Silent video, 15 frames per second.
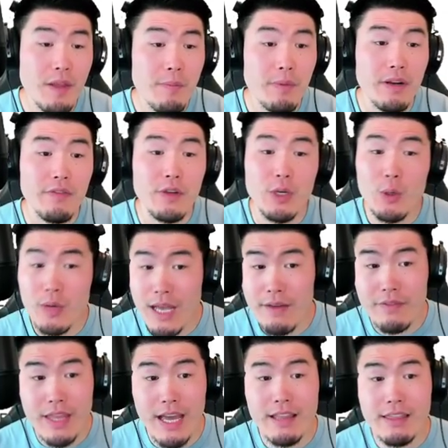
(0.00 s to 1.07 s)
But if you don't
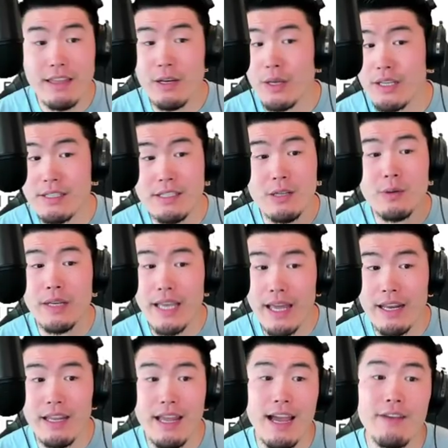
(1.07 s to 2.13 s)
have that, then you can still
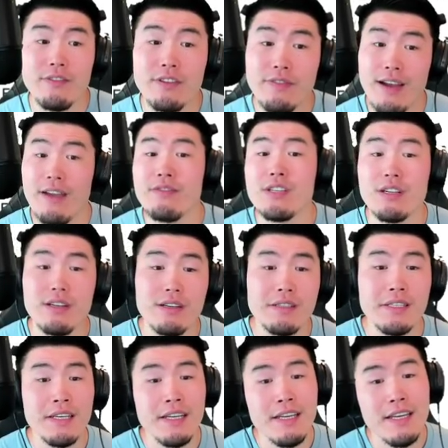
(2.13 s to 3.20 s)
get it after five turns,